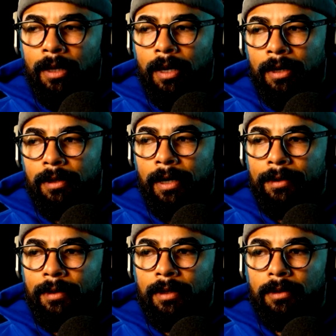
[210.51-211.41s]
And I
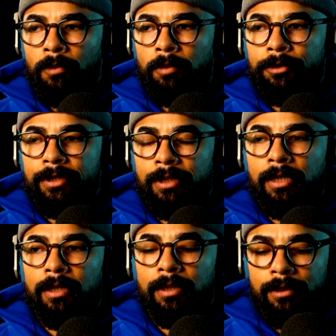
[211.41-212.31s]
think what we're
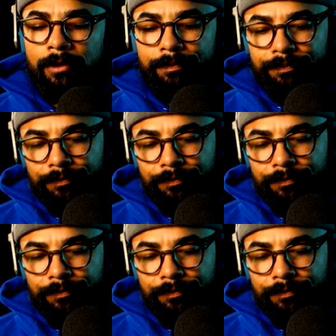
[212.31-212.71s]
seeing is,